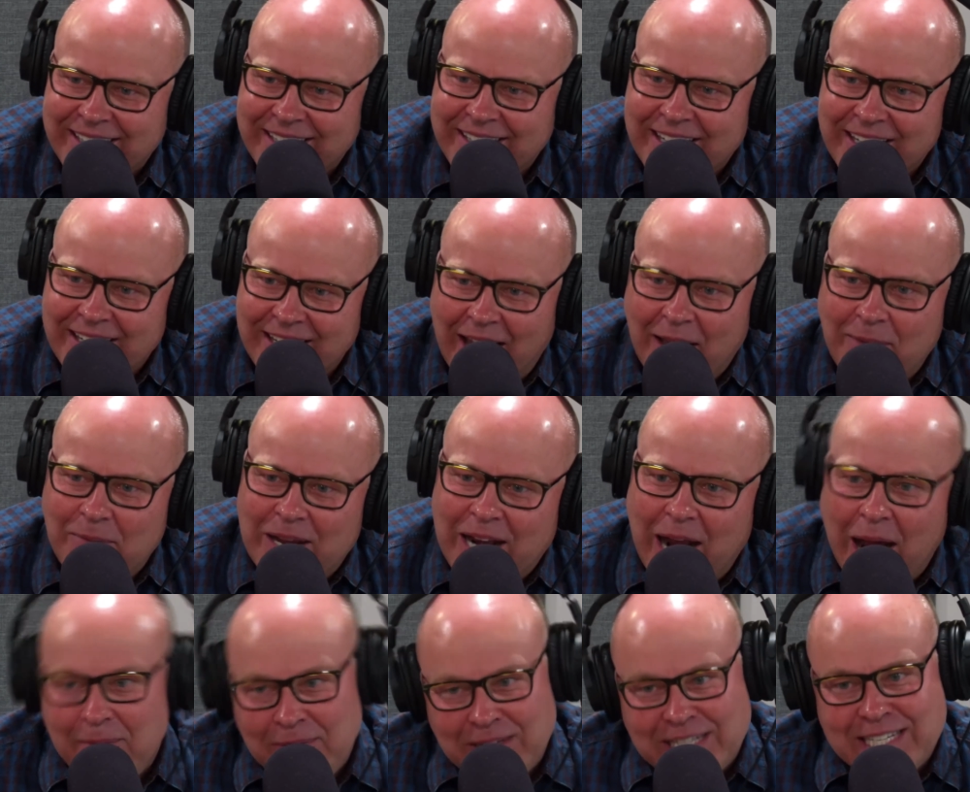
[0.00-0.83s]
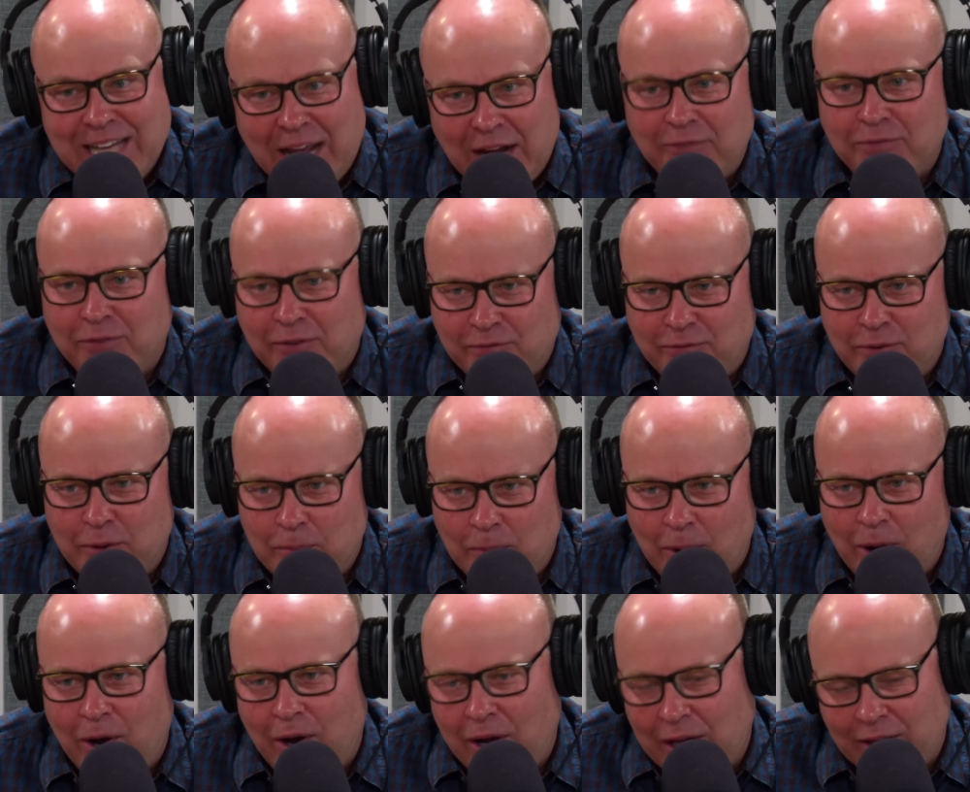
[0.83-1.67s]
I mean, I'm excited for
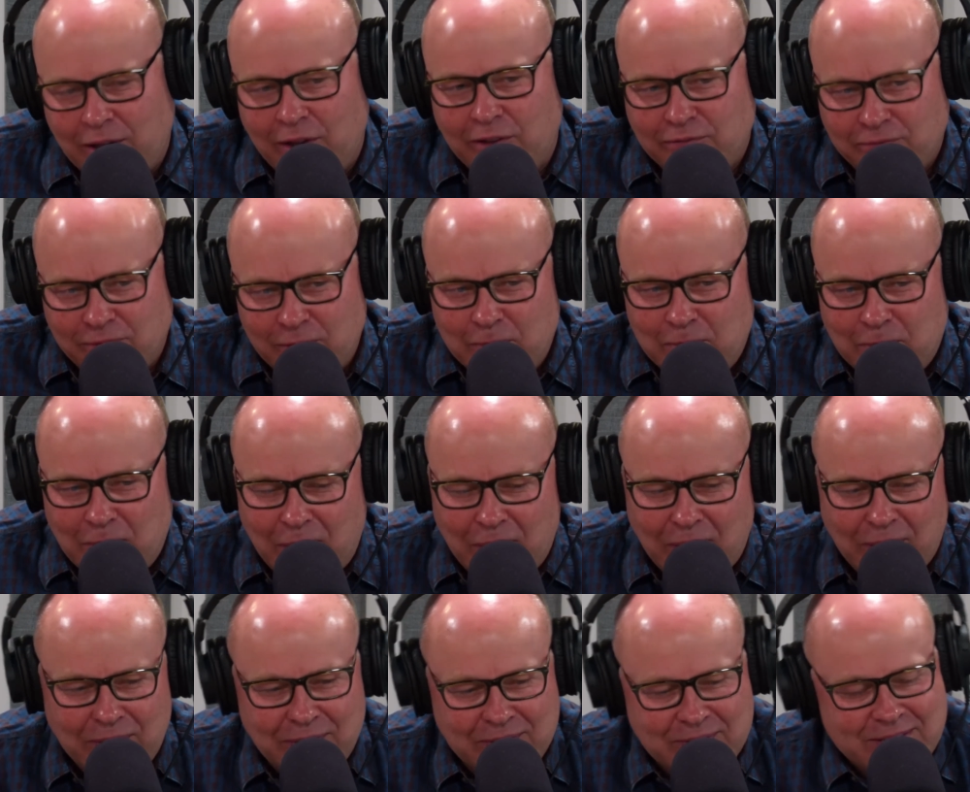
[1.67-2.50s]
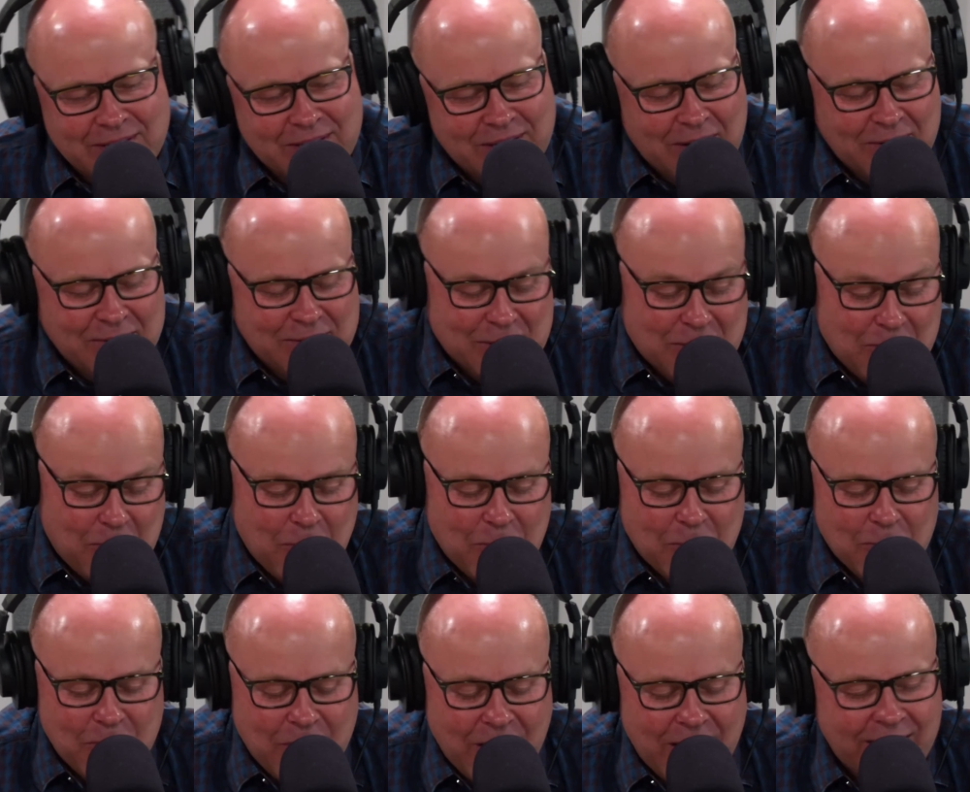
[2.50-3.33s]
football. I love football. I was a
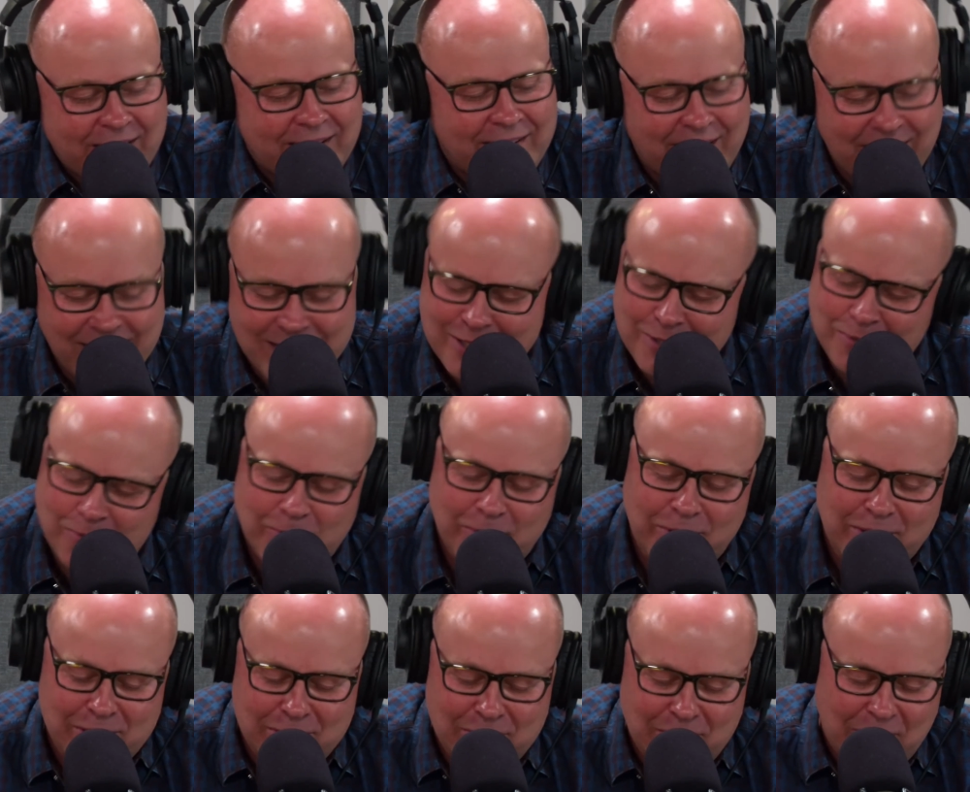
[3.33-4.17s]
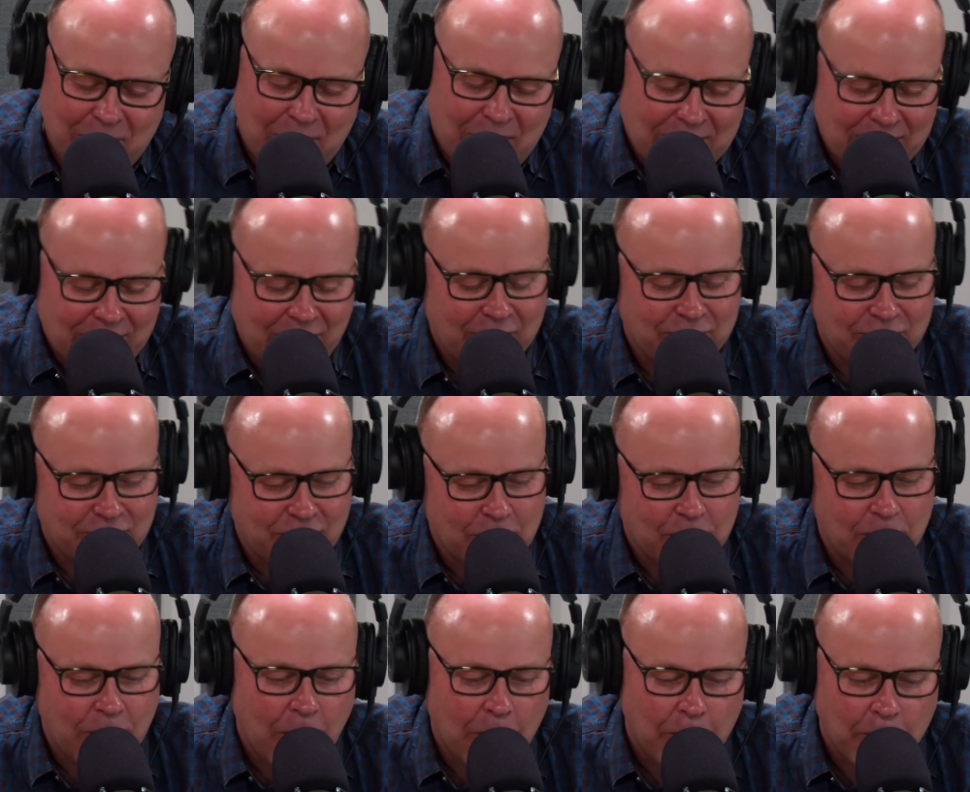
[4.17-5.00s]
quarterback in high school, and I love
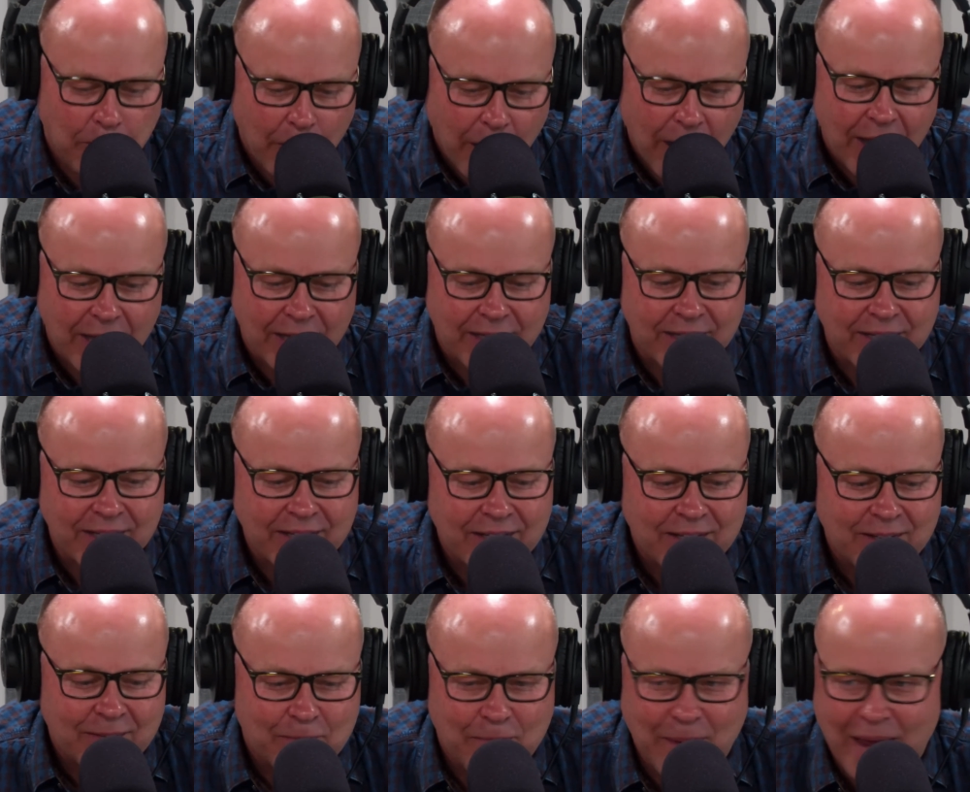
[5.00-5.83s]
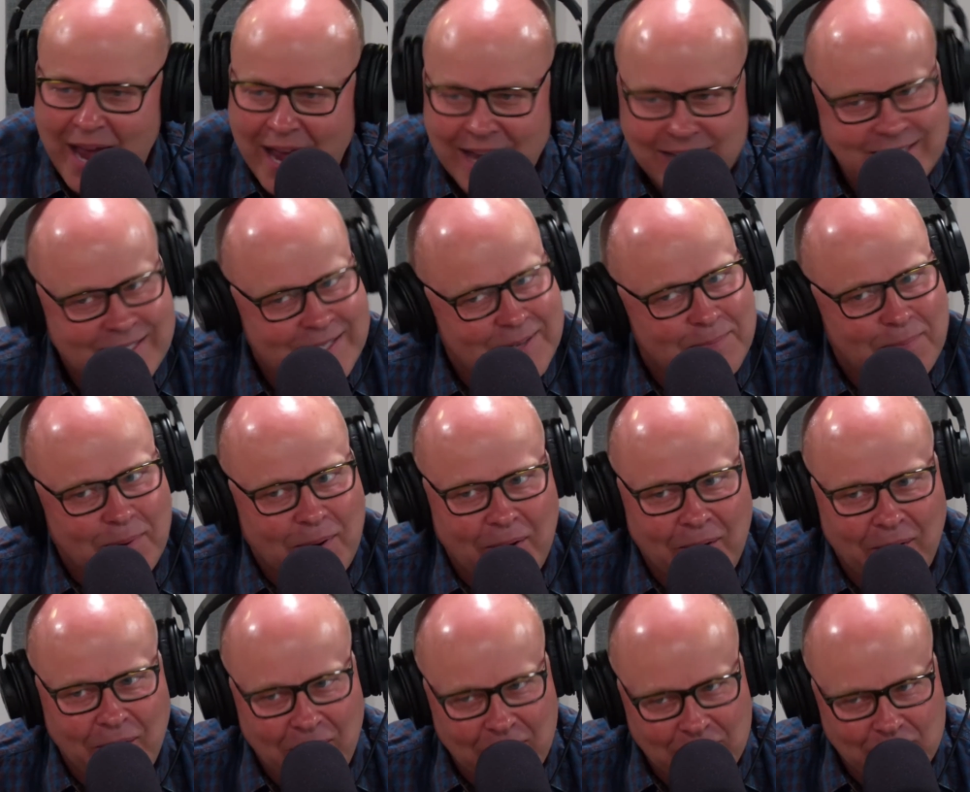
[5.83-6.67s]
football. But
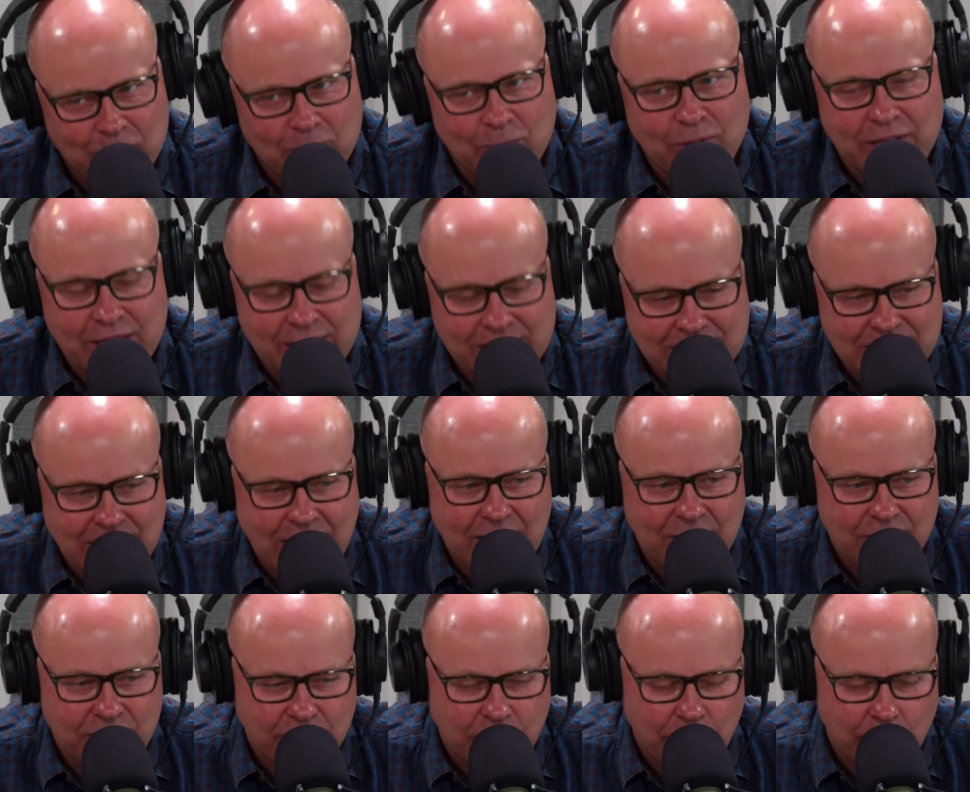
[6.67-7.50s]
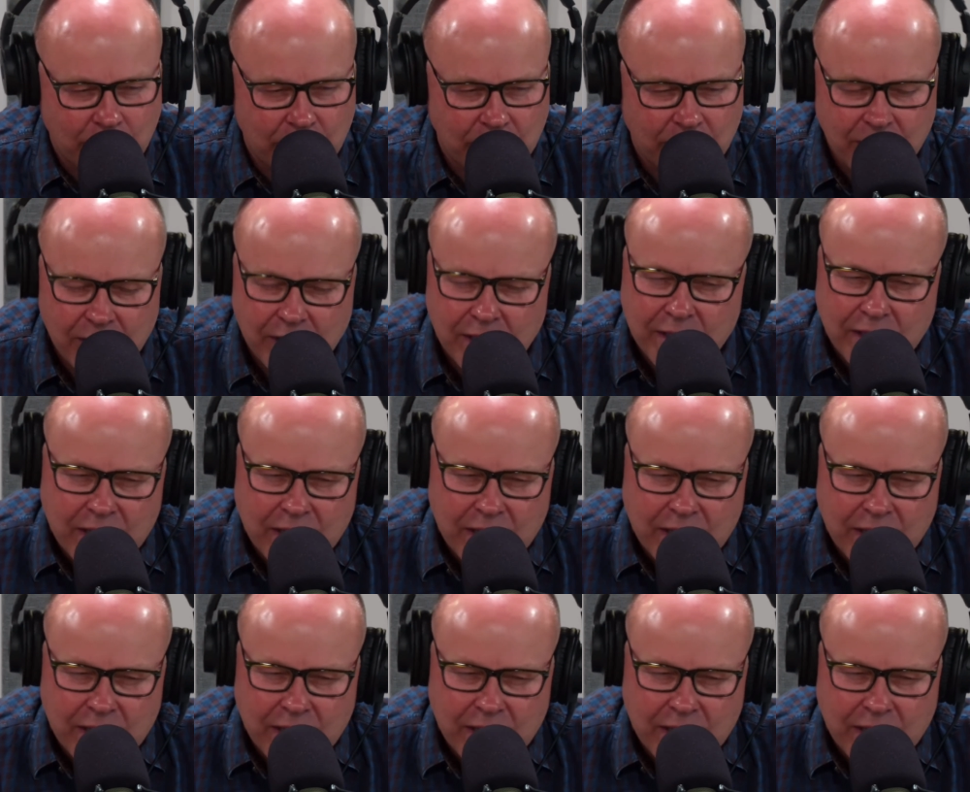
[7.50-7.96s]
basketball, I'm really excited for.